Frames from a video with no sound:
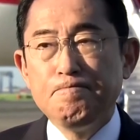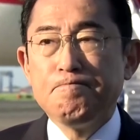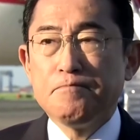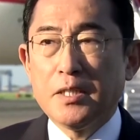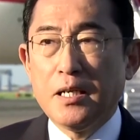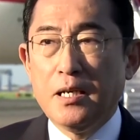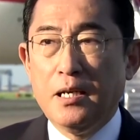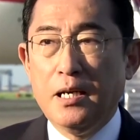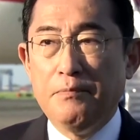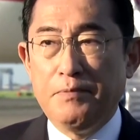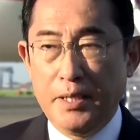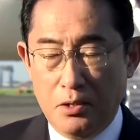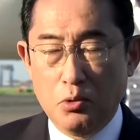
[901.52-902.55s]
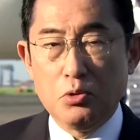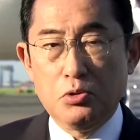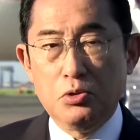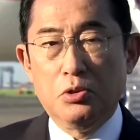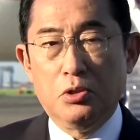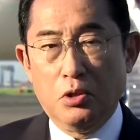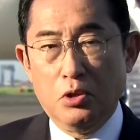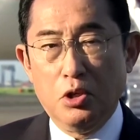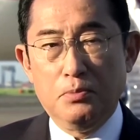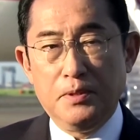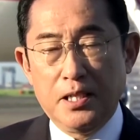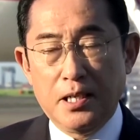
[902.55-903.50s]
will be the foundation of this
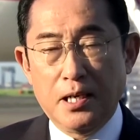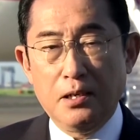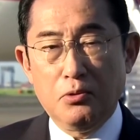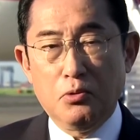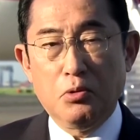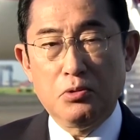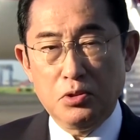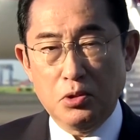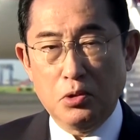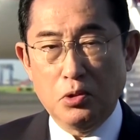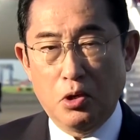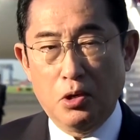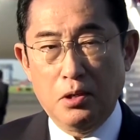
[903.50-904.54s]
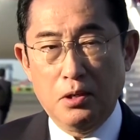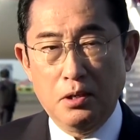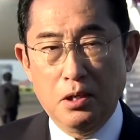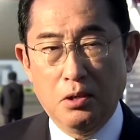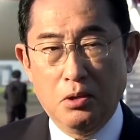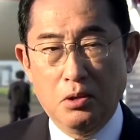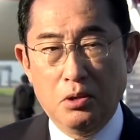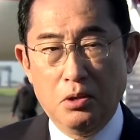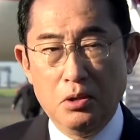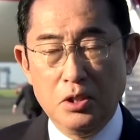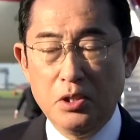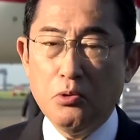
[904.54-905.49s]
historical opportunity to
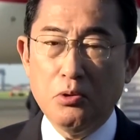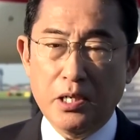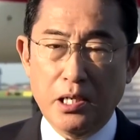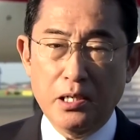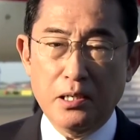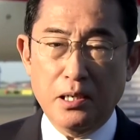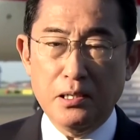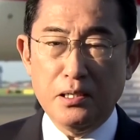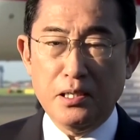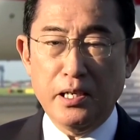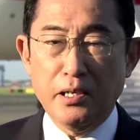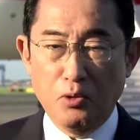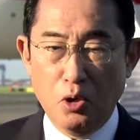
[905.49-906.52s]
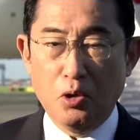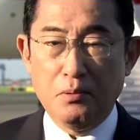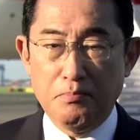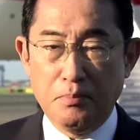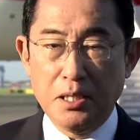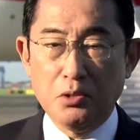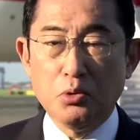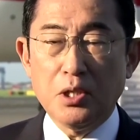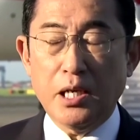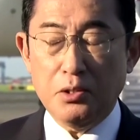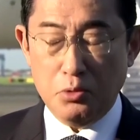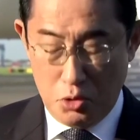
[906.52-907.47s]
bolster the strategic relationship
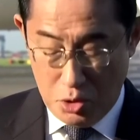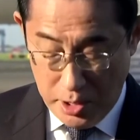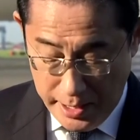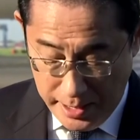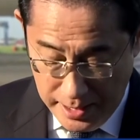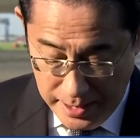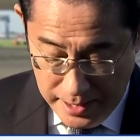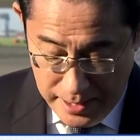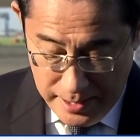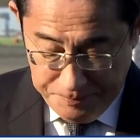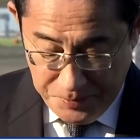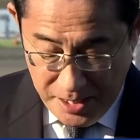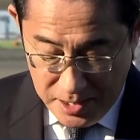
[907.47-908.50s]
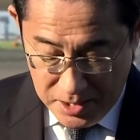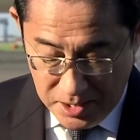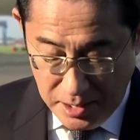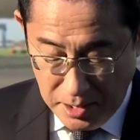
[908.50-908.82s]
between the three countries.